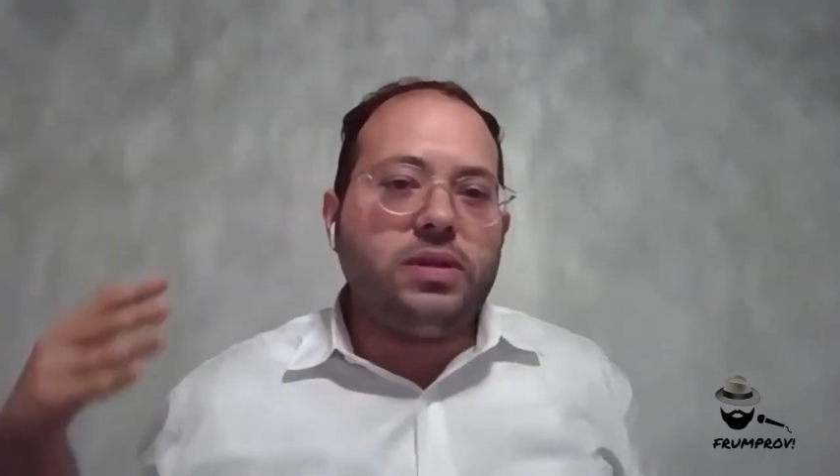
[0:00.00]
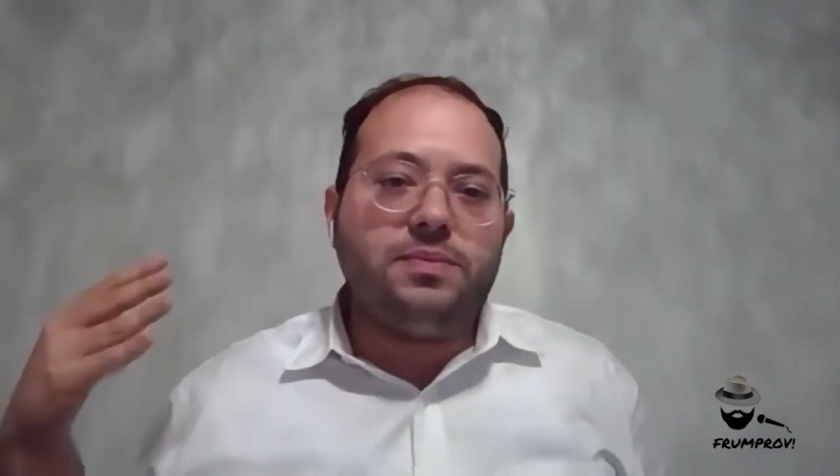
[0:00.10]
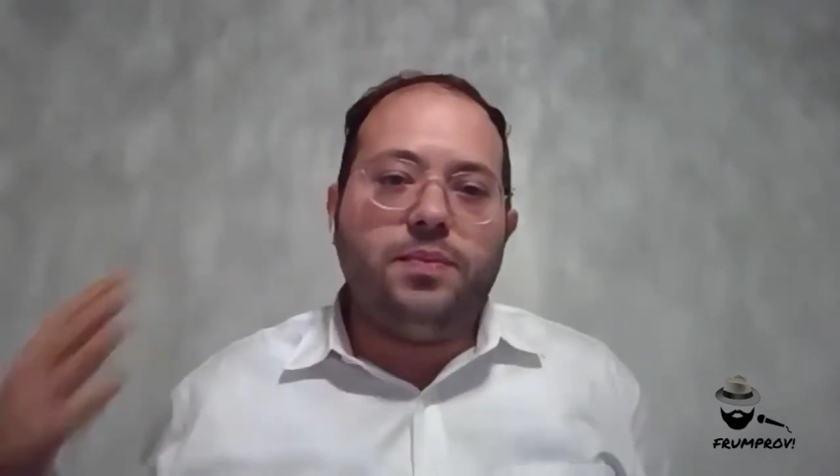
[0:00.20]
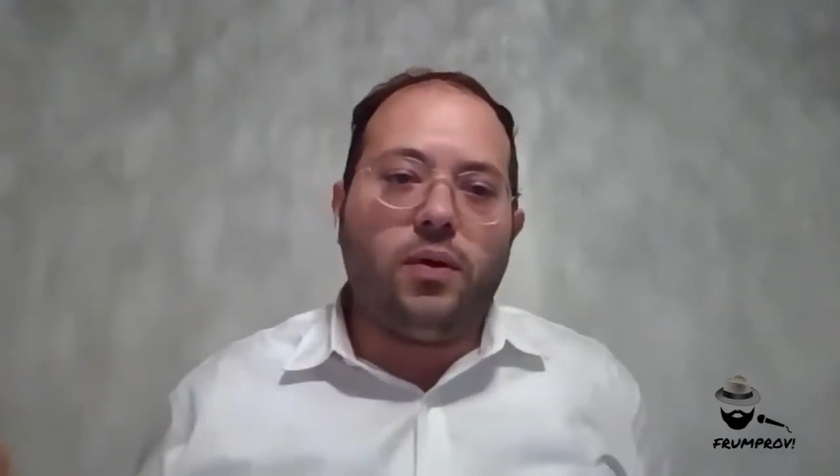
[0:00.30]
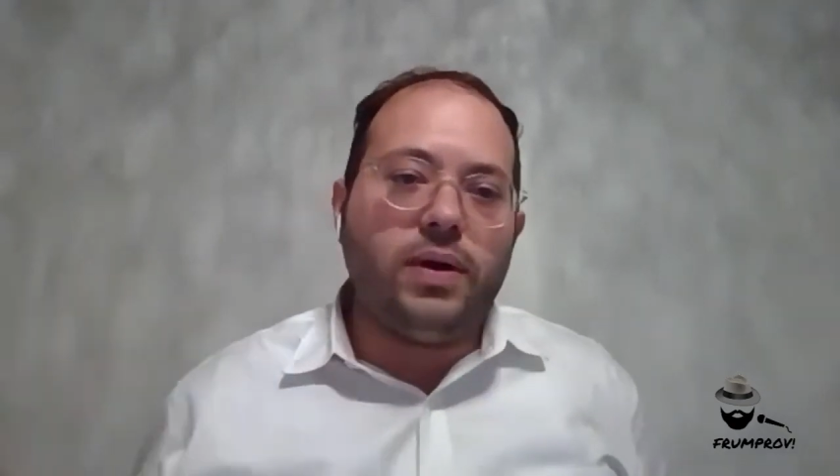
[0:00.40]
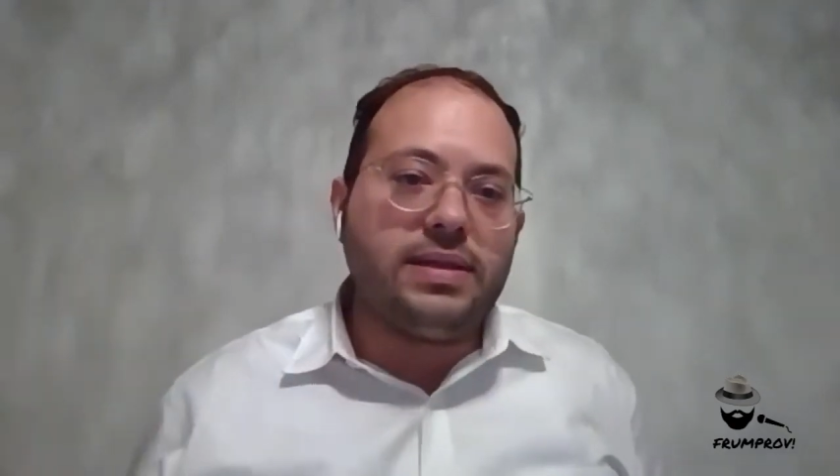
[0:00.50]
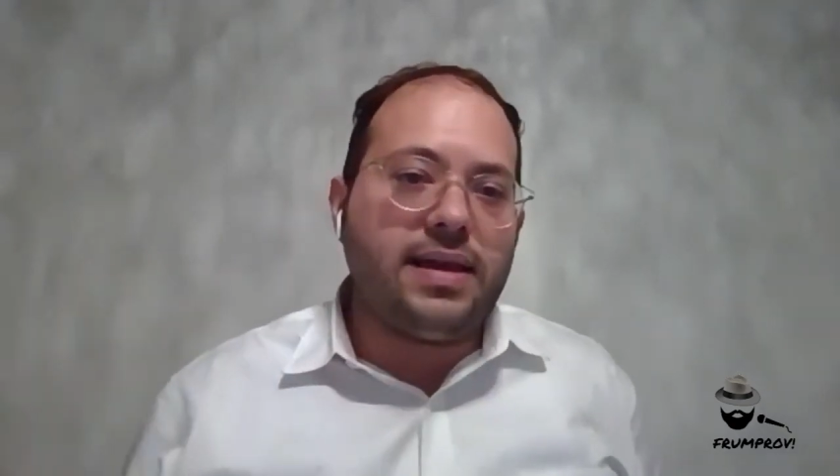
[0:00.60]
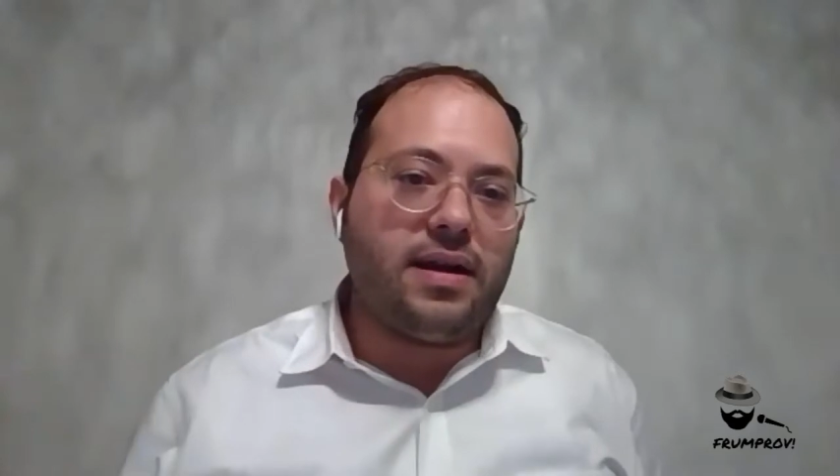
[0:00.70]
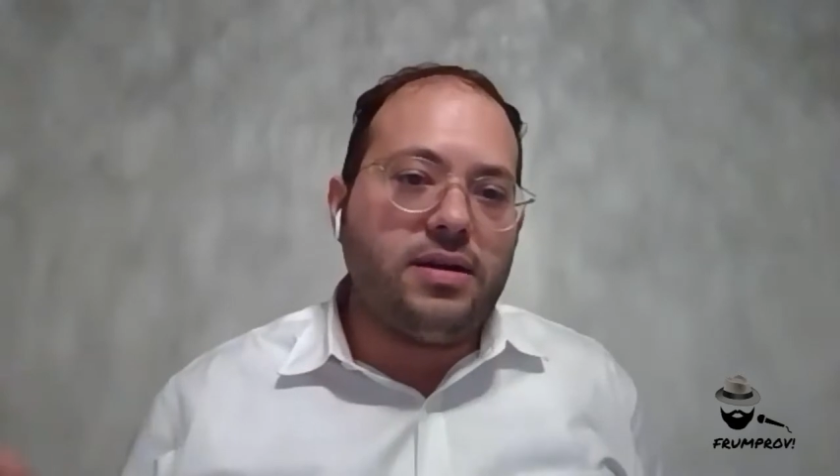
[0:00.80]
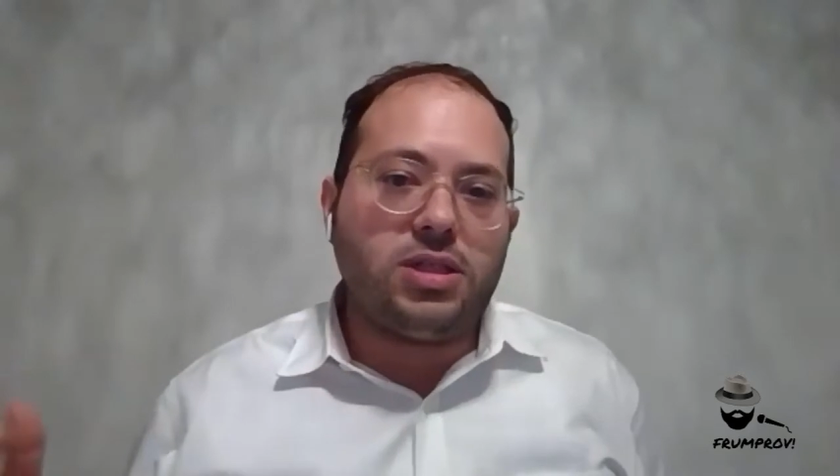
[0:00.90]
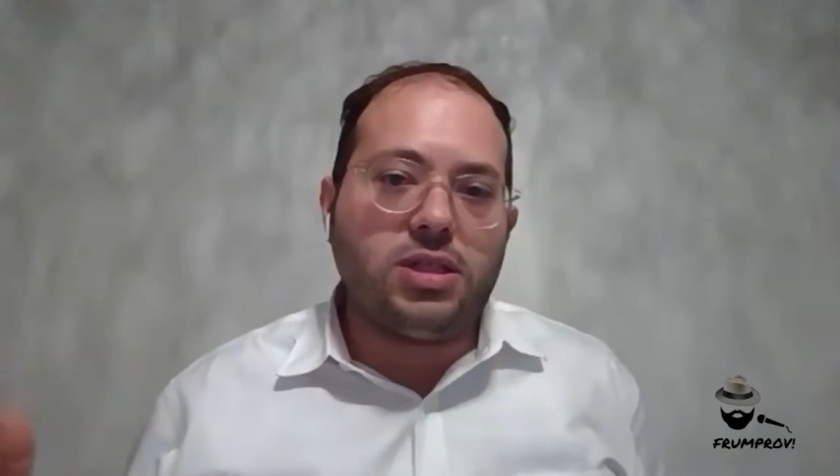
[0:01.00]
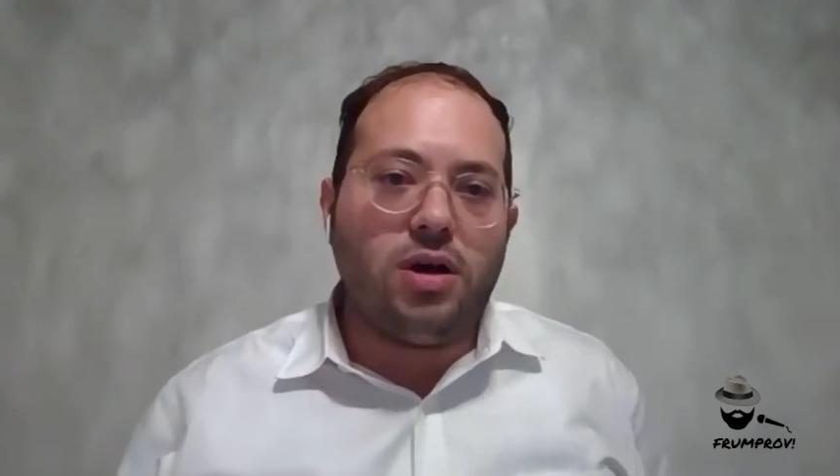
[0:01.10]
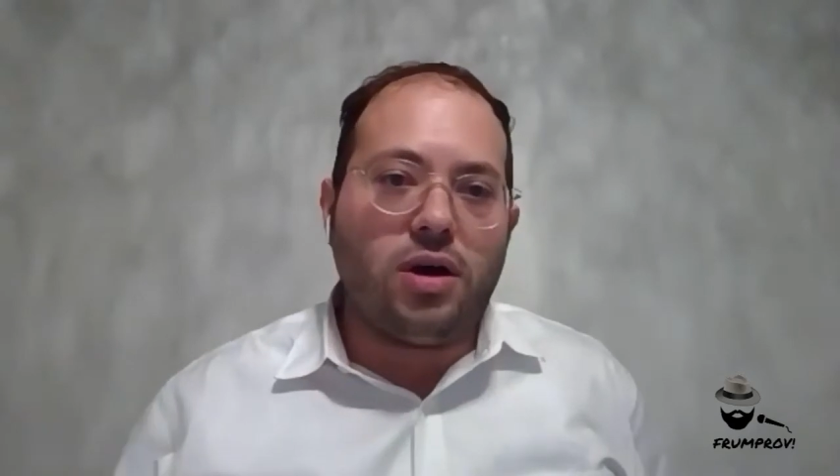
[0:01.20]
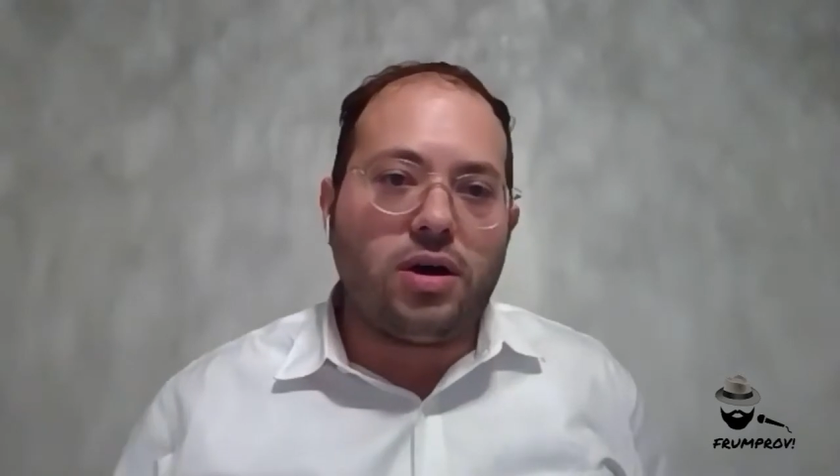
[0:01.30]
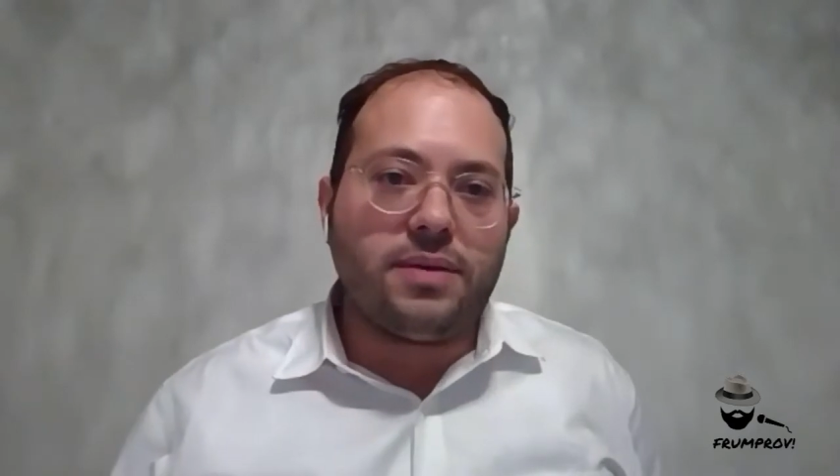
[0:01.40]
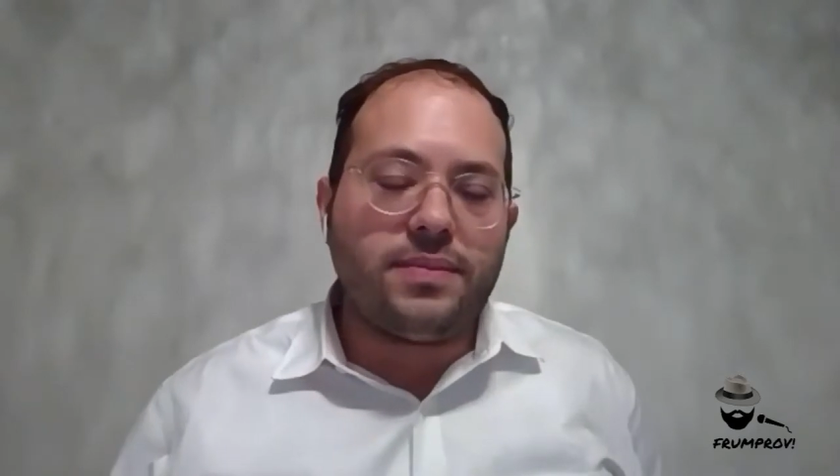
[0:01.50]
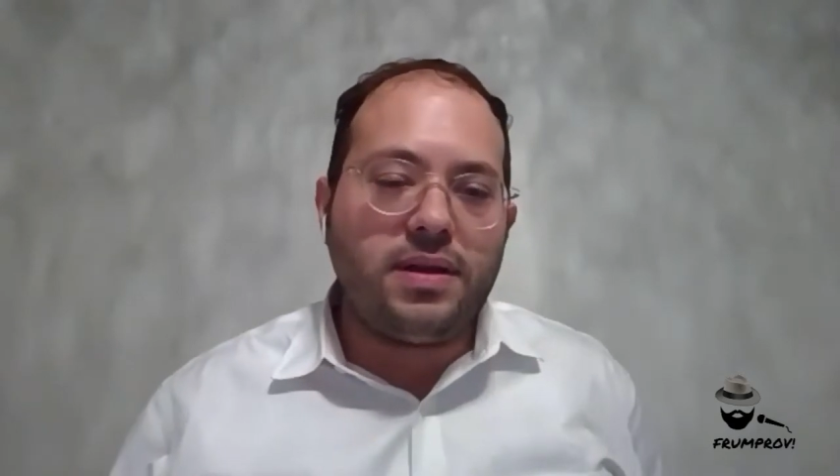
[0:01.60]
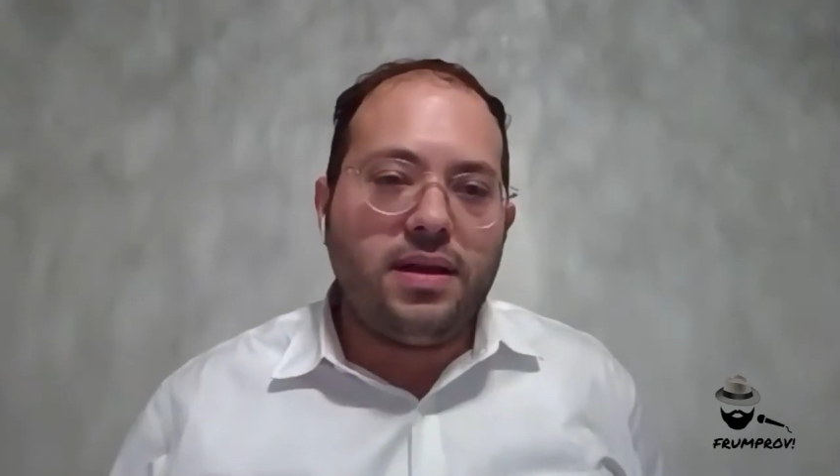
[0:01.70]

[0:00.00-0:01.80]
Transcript: boys that are in Shidduchim,